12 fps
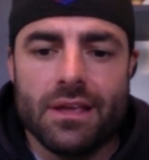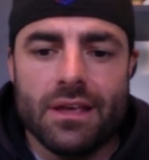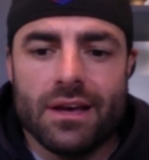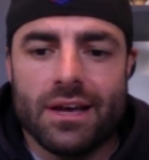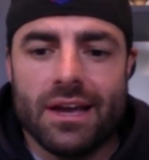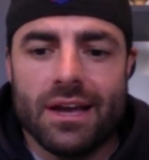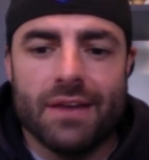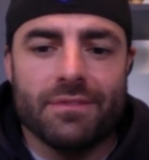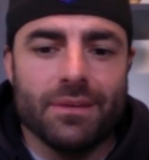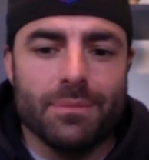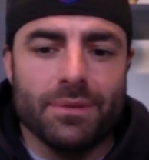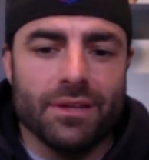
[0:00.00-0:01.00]
I have
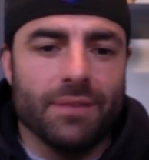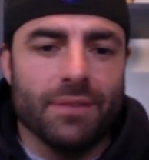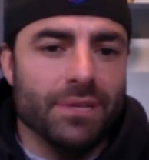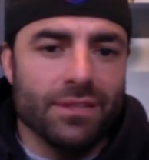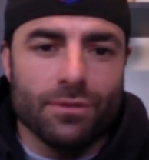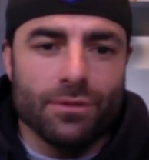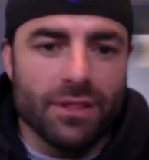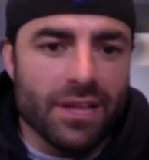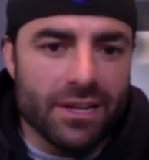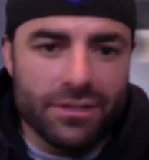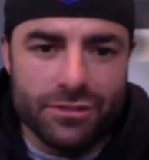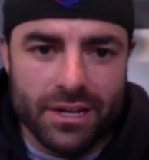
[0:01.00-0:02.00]
the ability. I've been through a
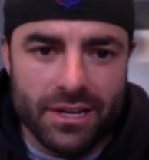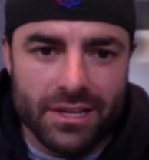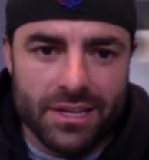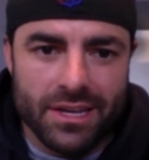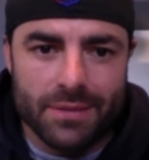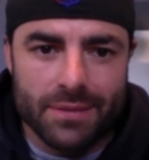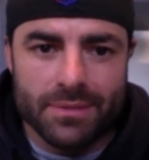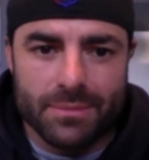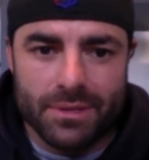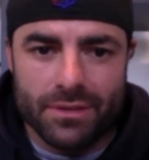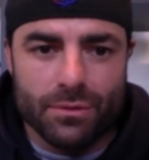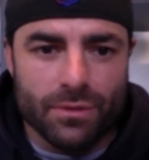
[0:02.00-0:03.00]
lot of training camps. I've
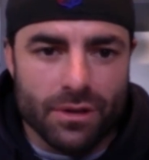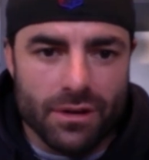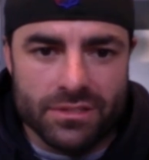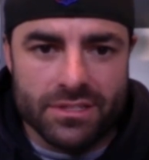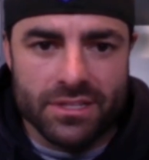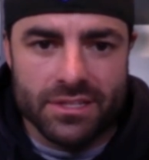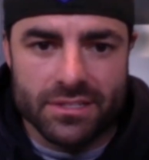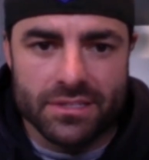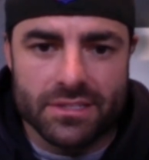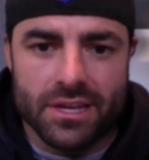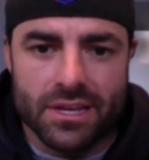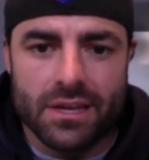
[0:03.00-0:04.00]
been through long
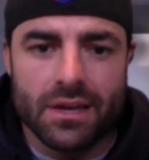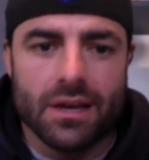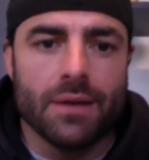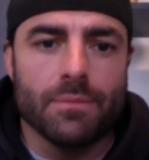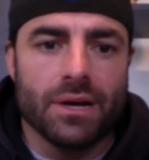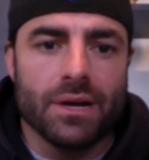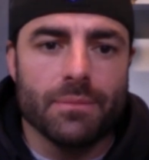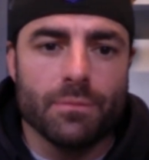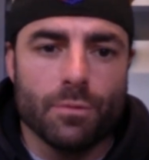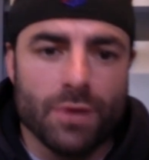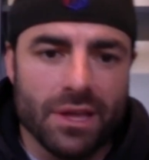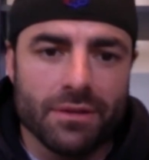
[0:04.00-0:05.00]
seasons. Like I'm,
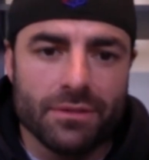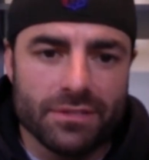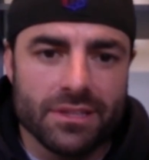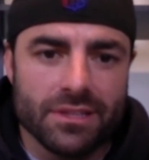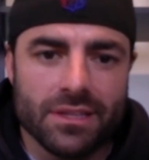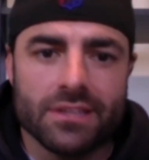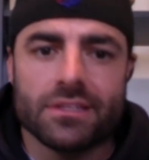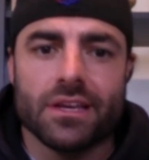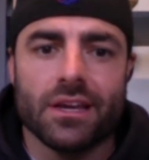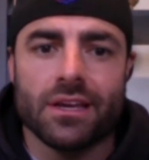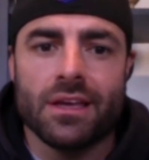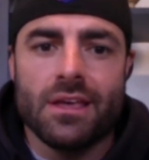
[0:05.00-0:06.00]
I'm weathered to this.
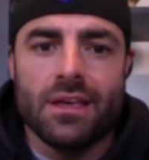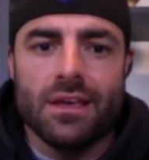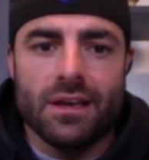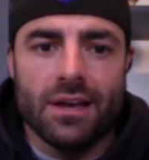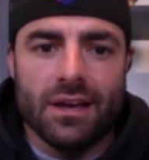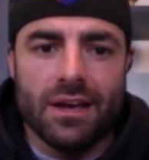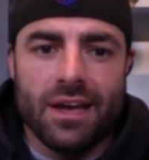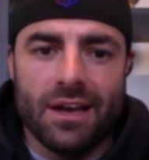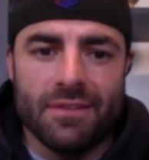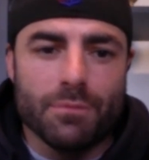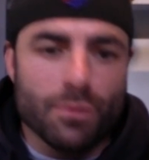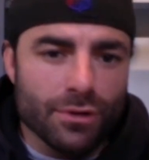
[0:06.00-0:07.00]
Like I
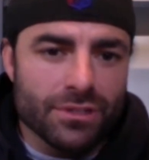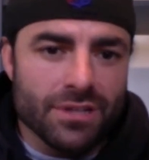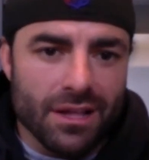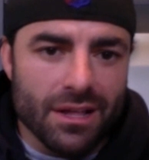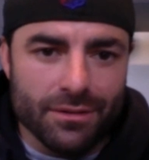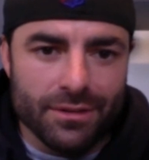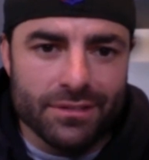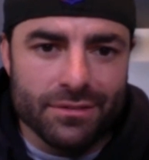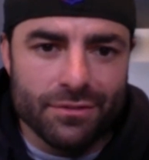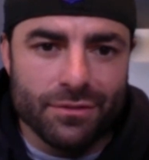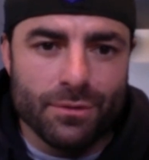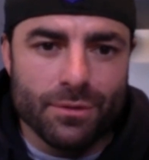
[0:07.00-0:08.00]
have more tolerance
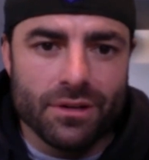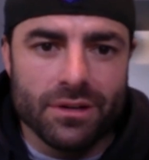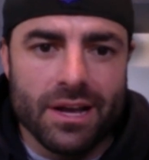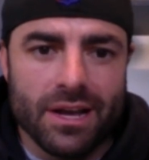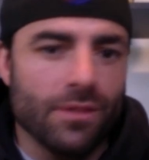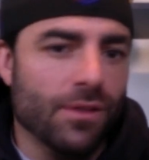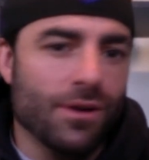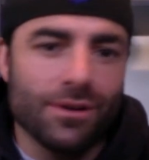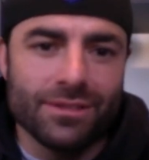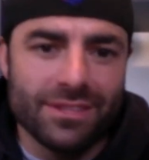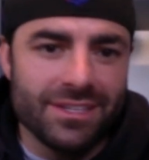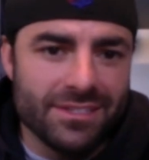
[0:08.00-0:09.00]
for how
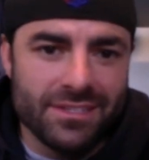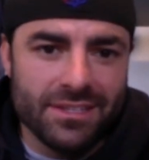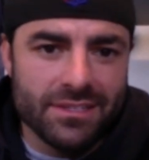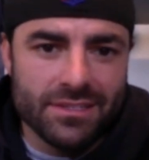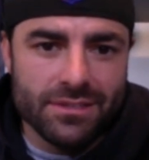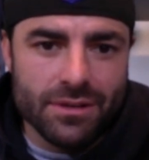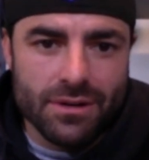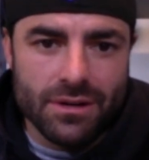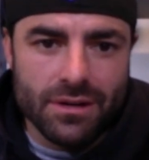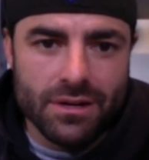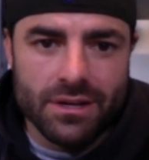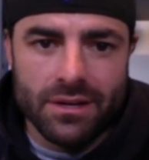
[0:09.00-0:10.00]
long these seasons
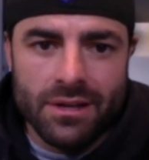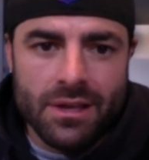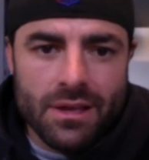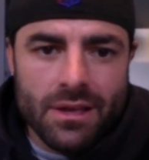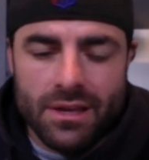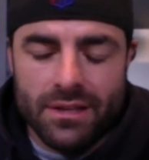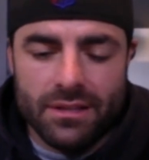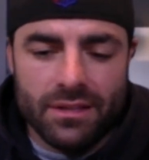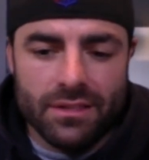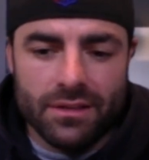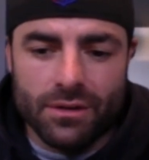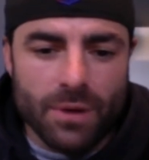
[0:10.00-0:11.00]
are and and,
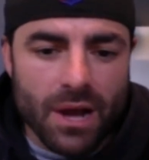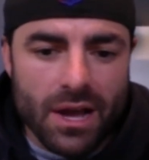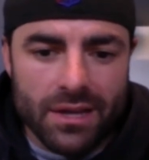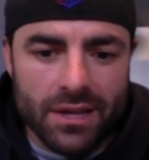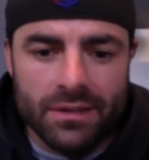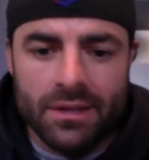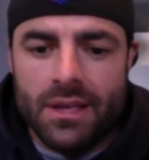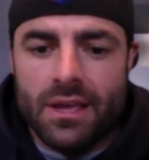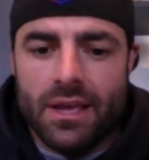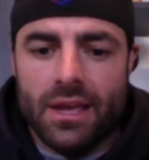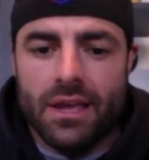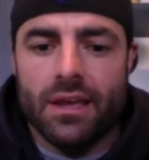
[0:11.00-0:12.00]
and the grind.
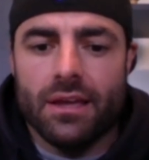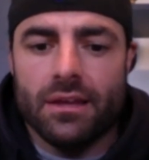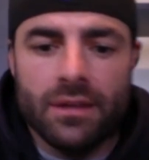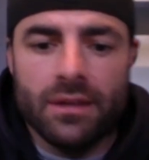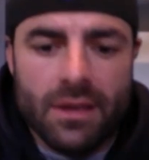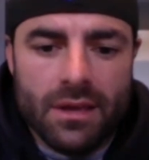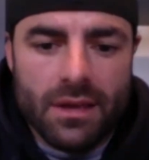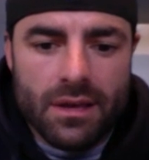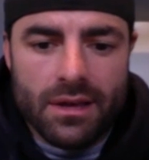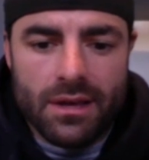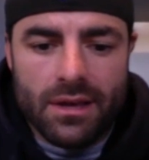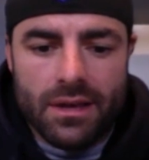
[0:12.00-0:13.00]
And
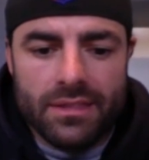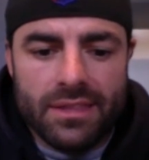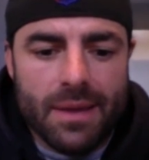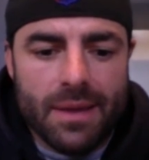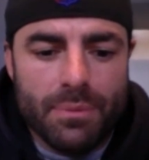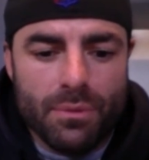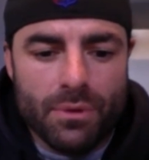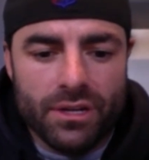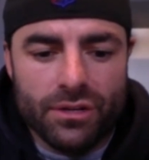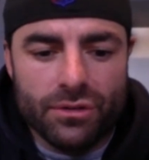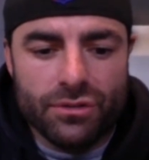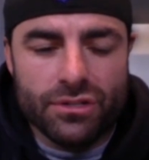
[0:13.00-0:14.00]
uh, at that
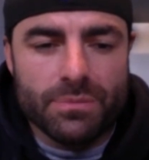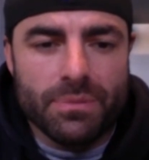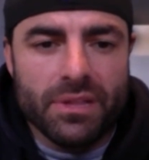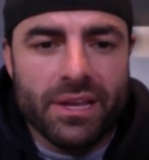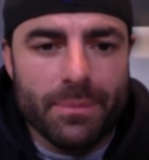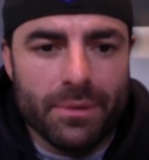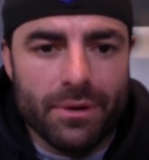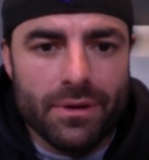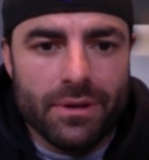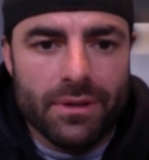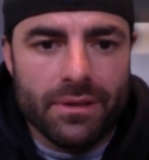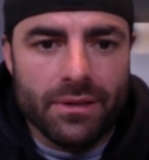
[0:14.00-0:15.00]
point, you're just playing
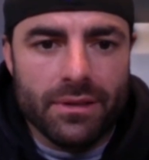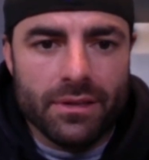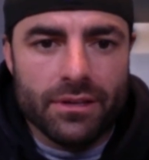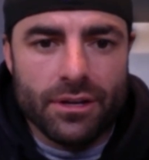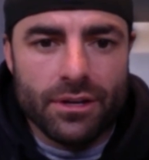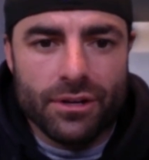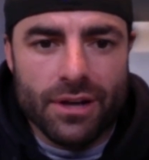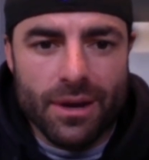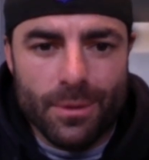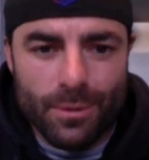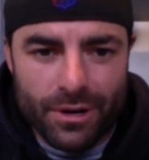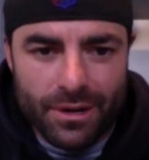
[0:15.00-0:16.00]
ball. You know, you're
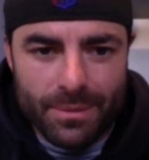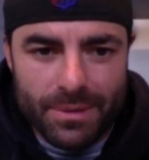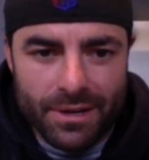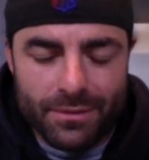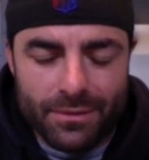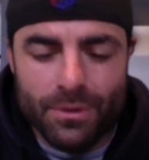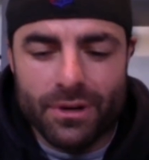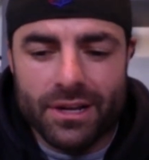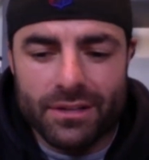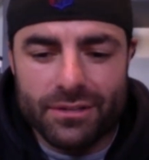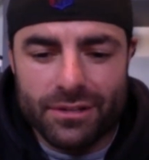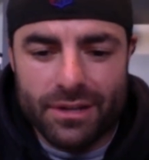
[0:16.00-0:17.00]
not worried about the
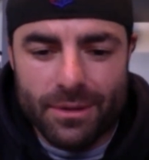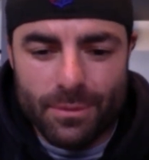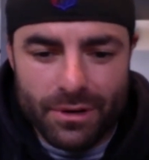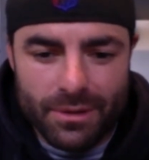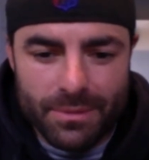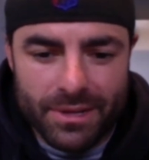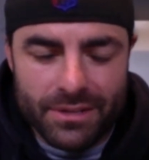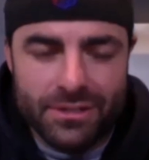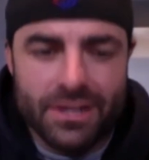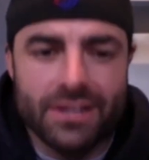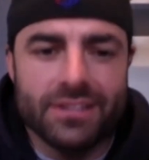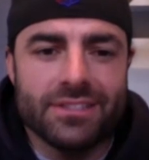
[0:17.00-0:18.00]
workouts. You're not worried about
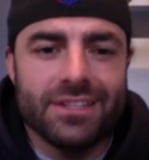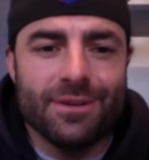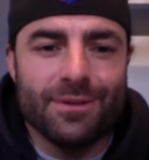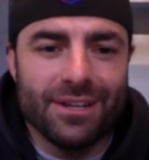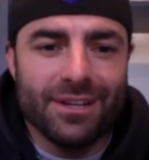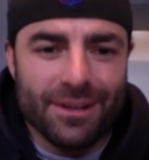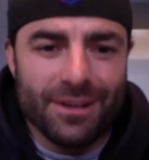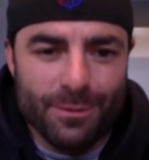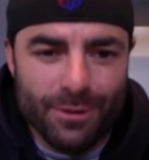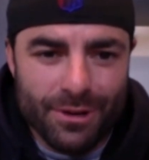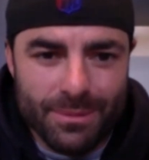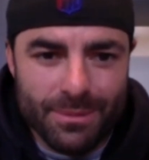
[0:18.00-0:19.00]
trying to stay awake. You're not
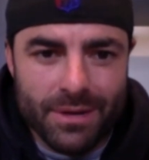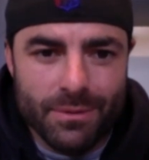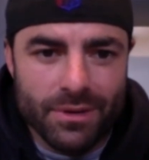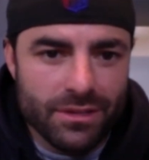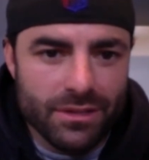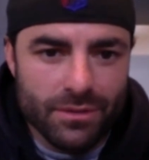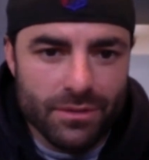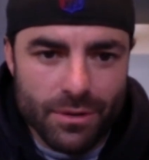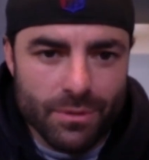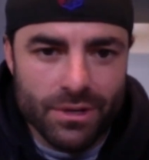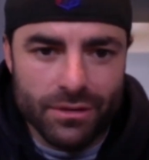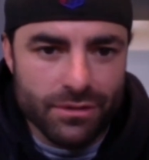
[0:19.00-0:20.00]
worried about whether you know
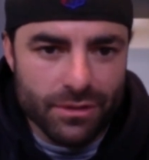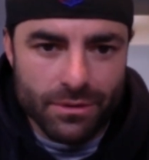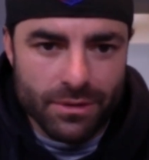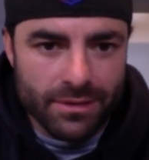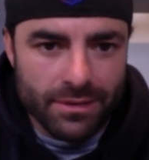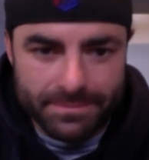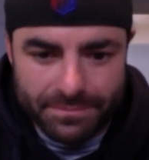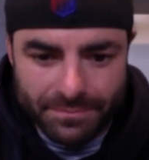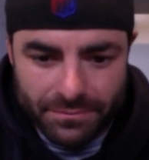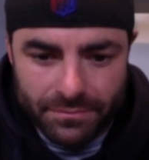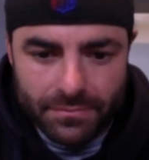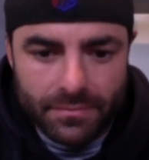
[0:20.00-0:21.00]
what you're doing.
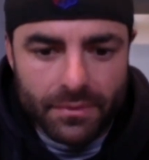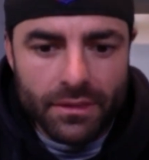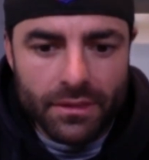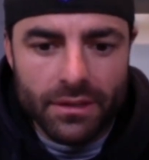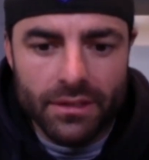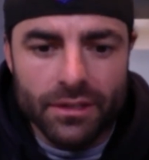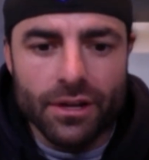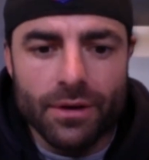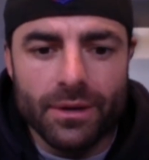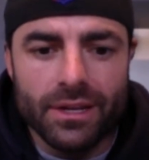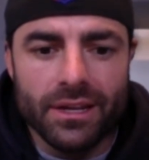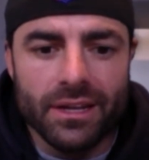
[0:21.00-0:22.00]
You
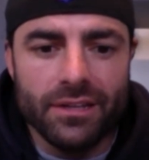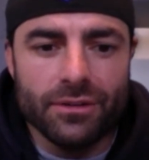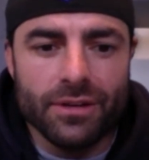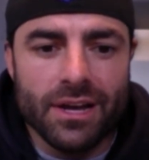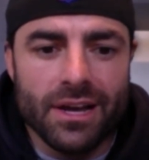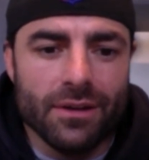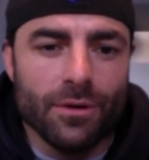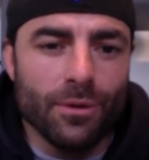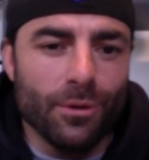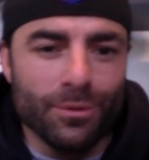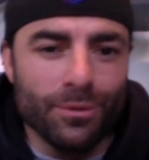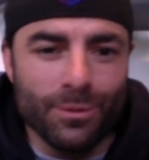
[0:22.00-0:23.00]
know, and and you're not
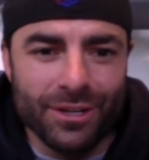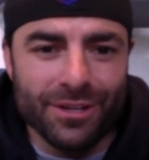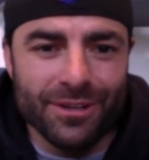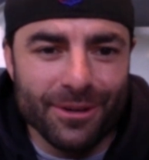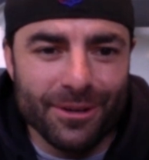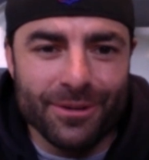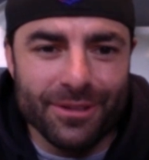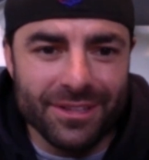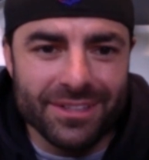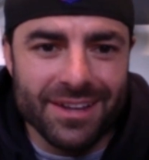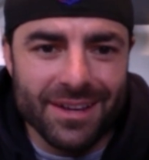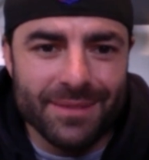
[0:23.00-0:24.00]
old where you're hurt all the
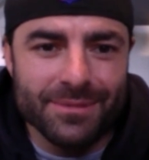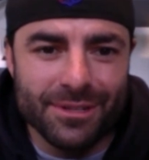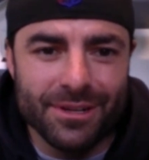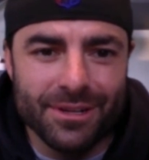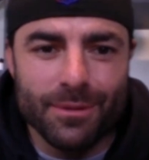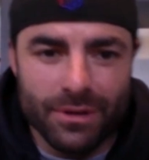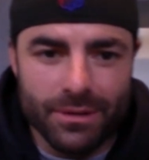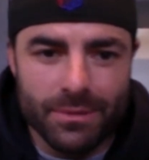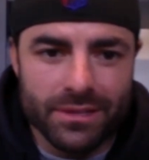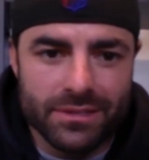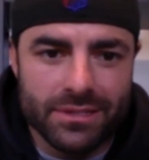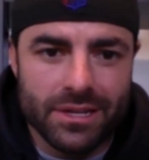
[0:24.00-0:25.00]
time, so you're not worried
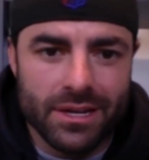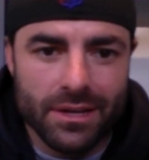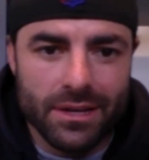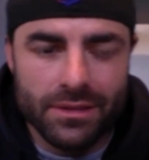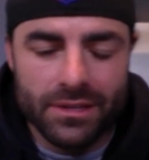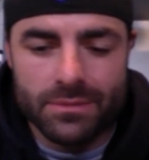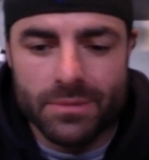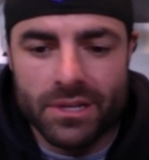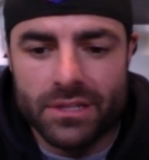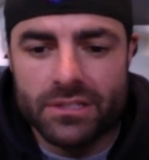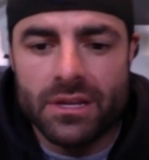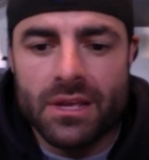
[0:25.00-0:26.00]
about staying healthy as much.